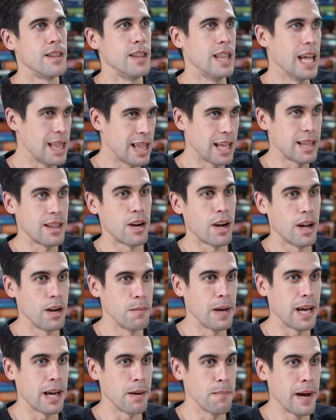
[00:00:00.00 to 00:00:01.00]
they think they're going to
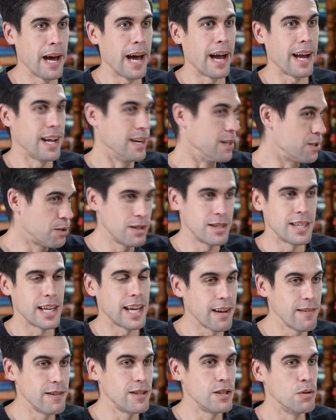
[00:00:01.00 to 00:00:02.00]
make it back and as soon as they
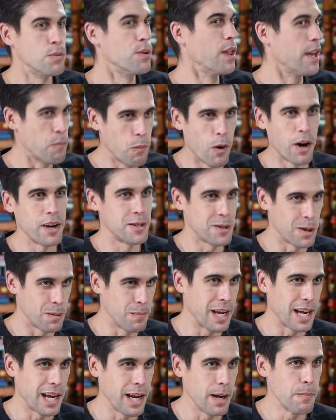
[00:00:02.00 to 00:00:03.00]
give it to you they want to start
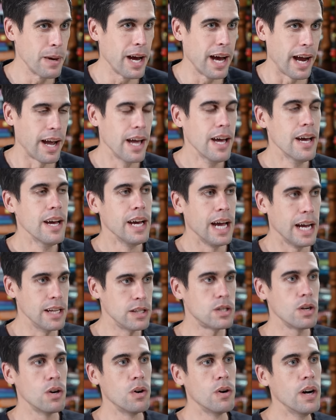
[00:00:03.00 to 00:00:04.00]
making it back yeah and
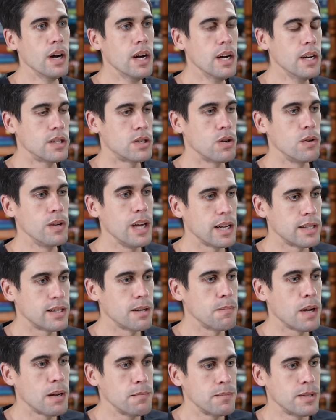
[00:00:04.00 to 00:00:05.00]
so so yeah
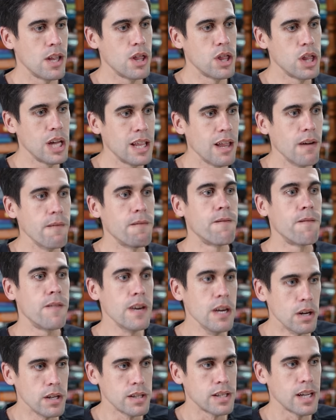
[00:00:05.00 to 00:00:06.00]
sometimes the thing that
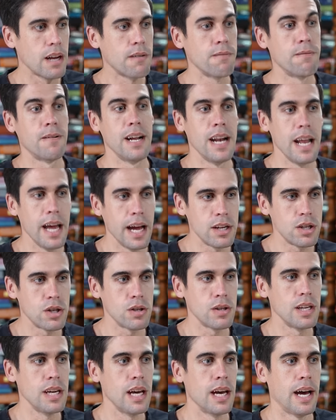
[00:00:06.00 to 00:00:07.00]
feels like
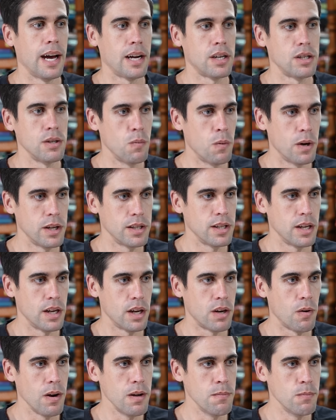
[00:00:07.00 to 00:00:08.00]
financially actually wasn't a
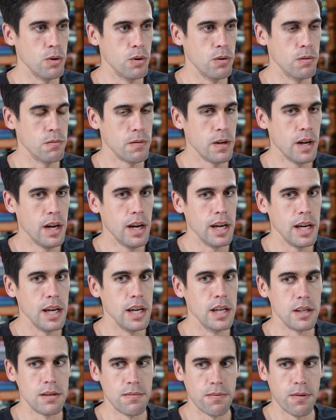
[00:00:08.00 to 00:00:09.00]
great move
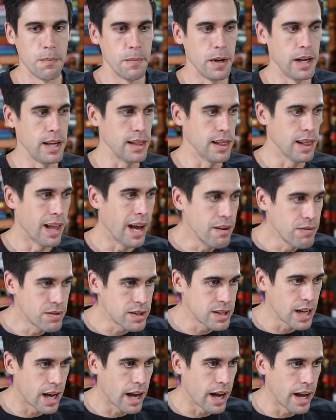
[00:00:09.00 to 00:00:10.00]
is from a
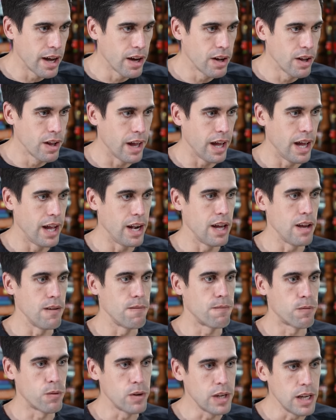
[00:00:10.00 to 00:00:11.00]
lifestyle and a
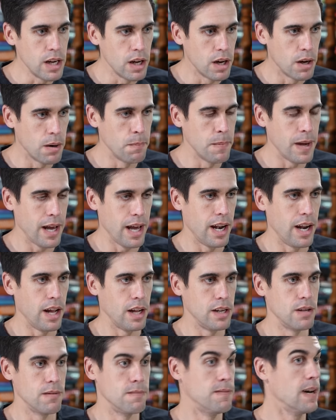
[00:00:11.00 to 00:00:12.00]
freedom and a
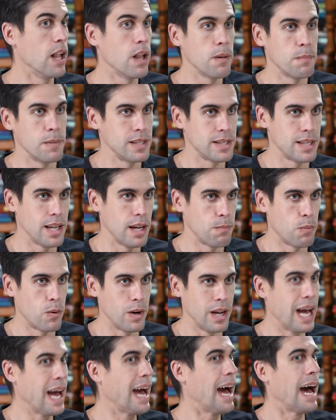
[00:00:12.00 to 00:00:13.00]
development
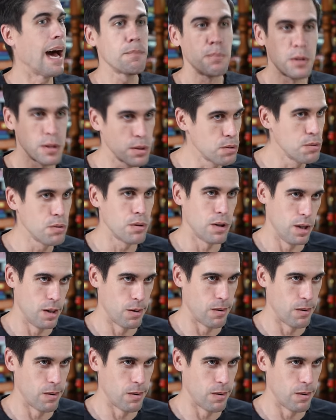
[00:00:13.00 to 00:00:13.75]
standpoint absolutely the